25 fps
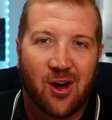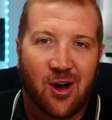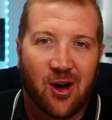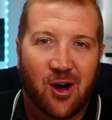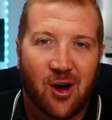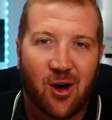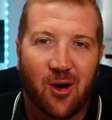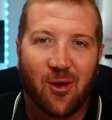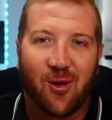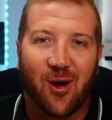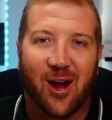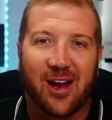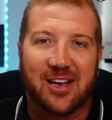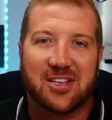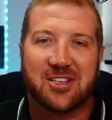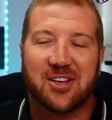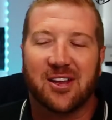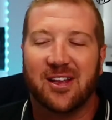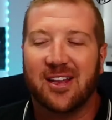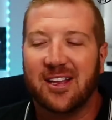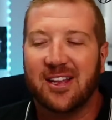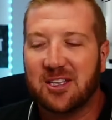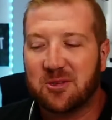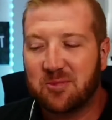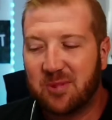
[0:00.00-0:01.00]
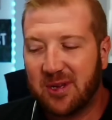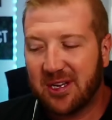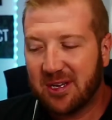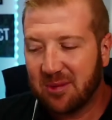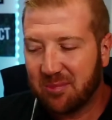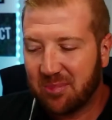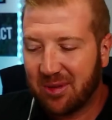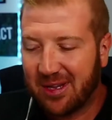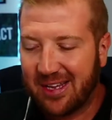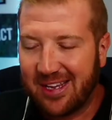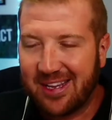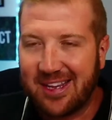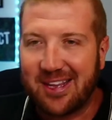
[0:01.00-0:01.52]
All right, so let's be
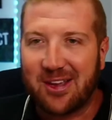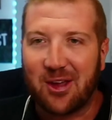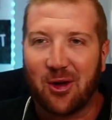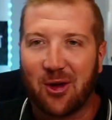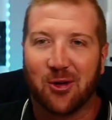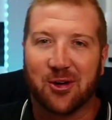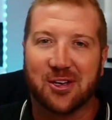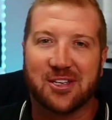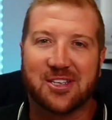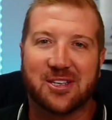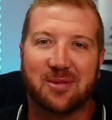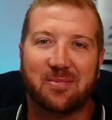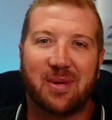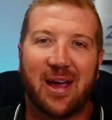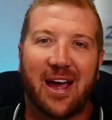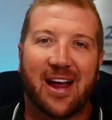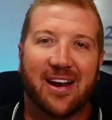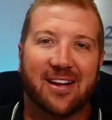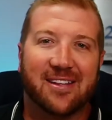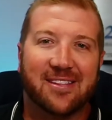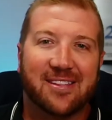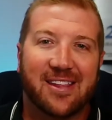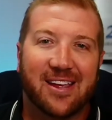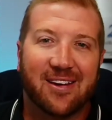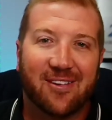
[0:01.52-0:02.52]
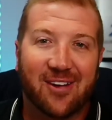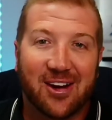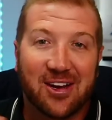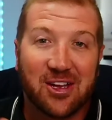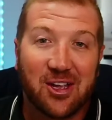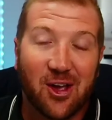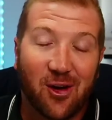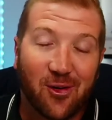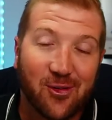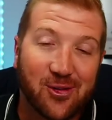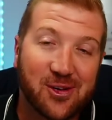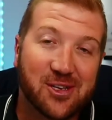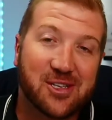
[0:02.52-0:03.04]
completely honest about it. There are
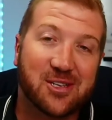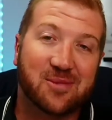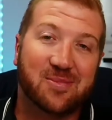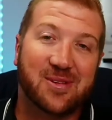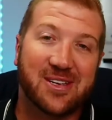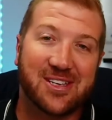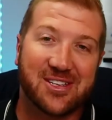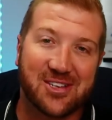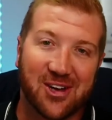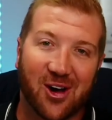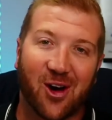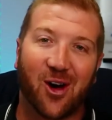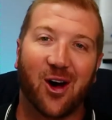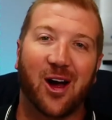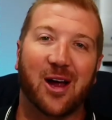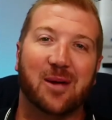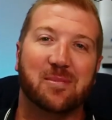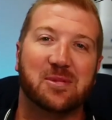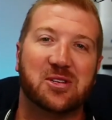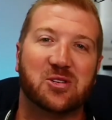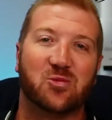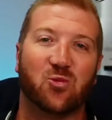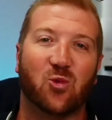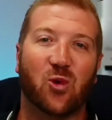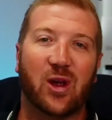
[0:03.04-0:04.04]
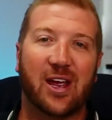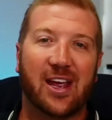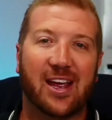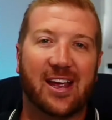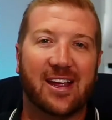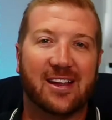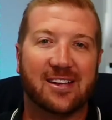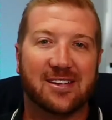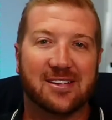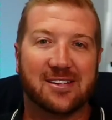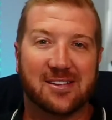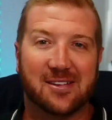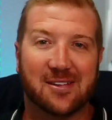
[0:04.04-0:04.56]
going to be times where
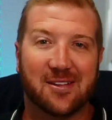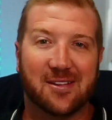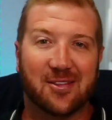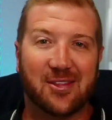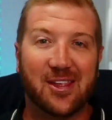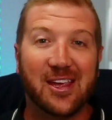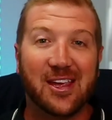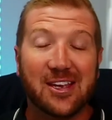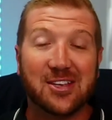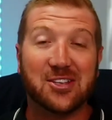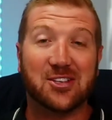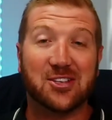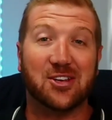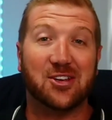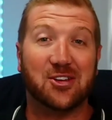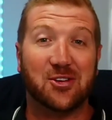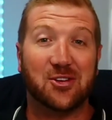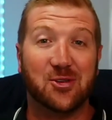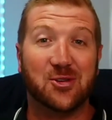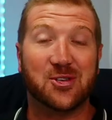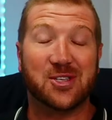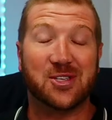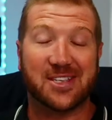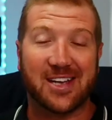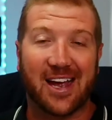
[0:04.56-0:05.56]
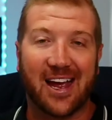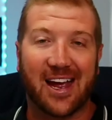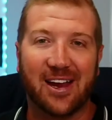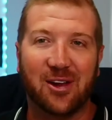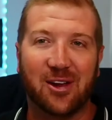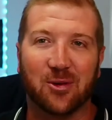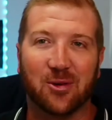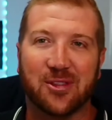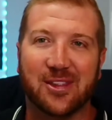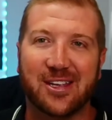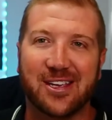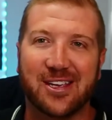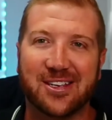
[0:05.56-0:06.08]
things that you say or
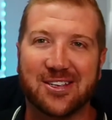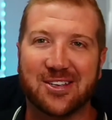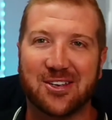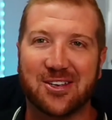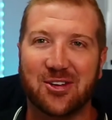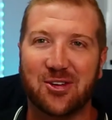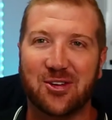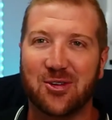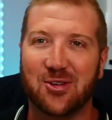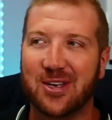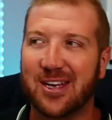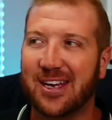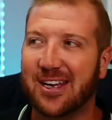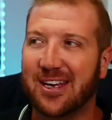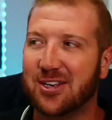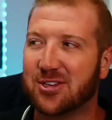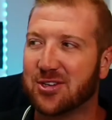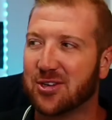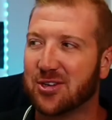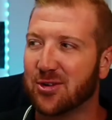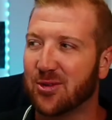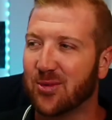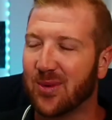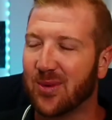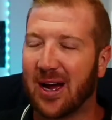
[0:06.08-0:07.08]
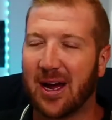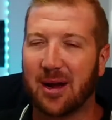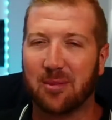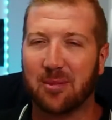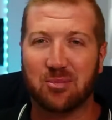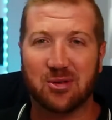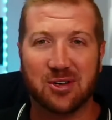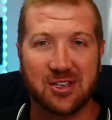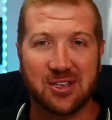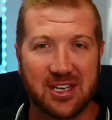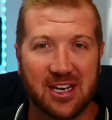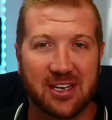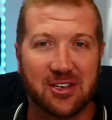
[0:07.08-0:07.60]
things that you need to
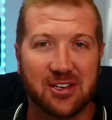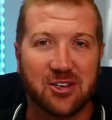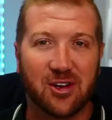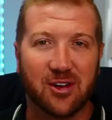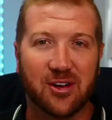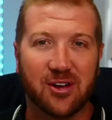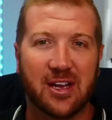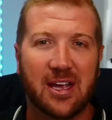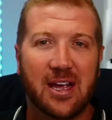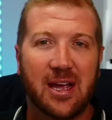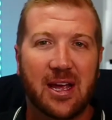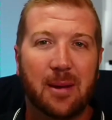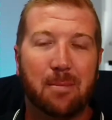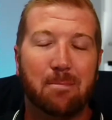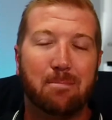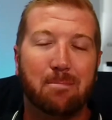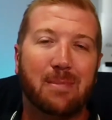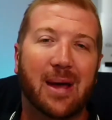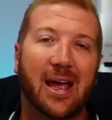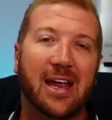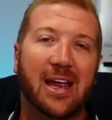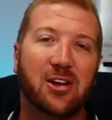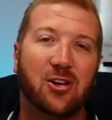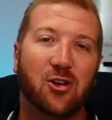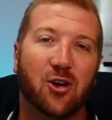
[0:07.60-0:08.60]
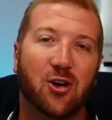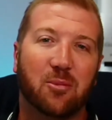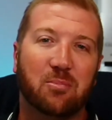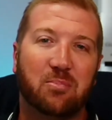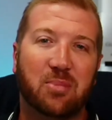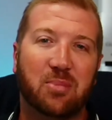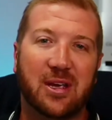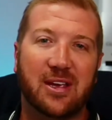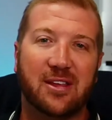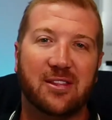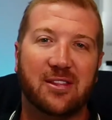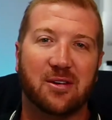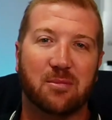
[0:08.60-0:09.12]
present on may not
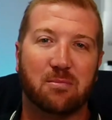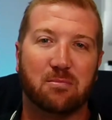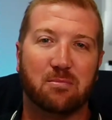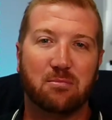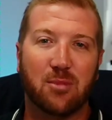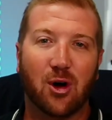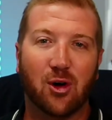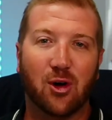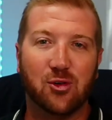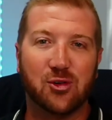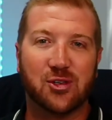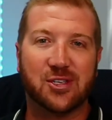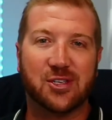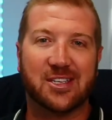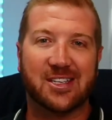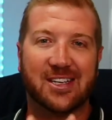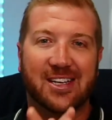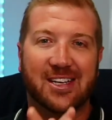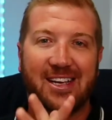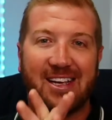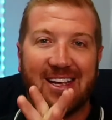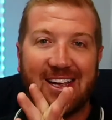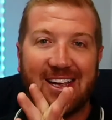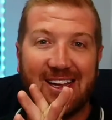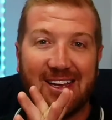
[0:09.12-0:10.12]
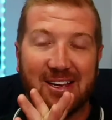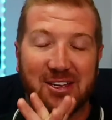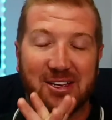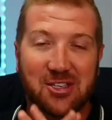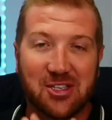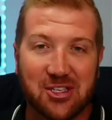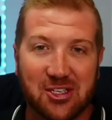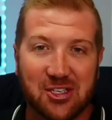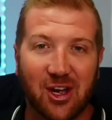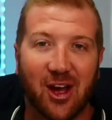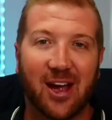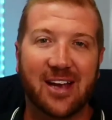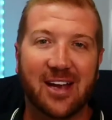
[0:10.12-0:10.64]
be the most
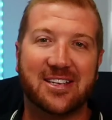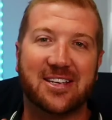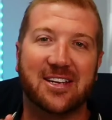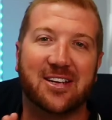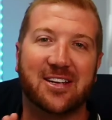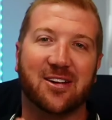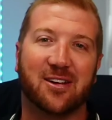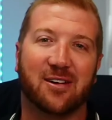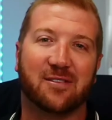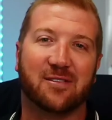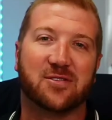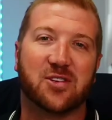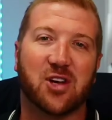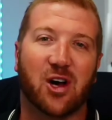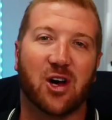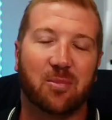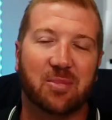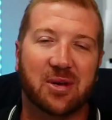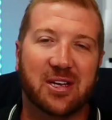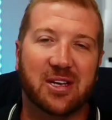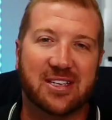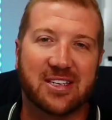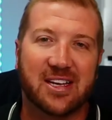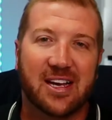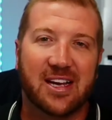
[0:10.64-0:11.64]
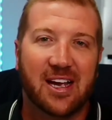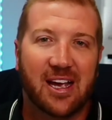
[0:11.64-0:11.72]
exciting of topics.